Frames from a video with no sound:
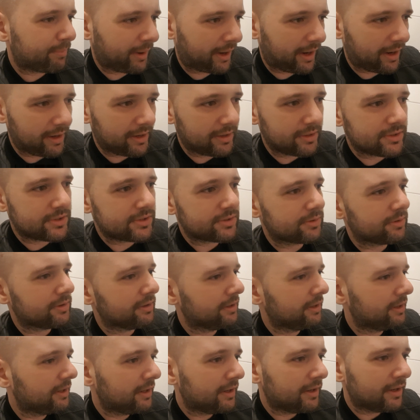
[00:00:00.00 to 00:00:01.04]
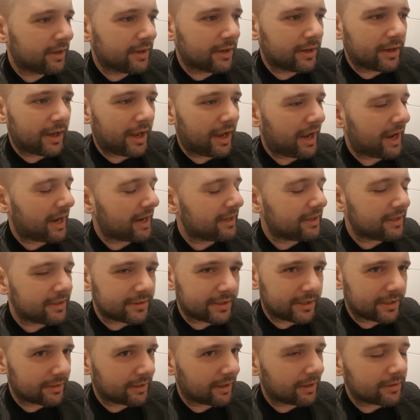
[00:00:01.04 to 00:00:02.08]
page or
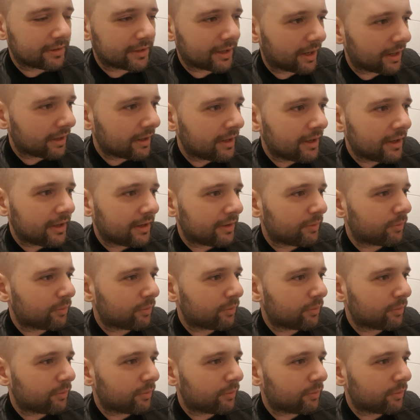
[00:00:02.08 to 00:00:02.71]
anything like that.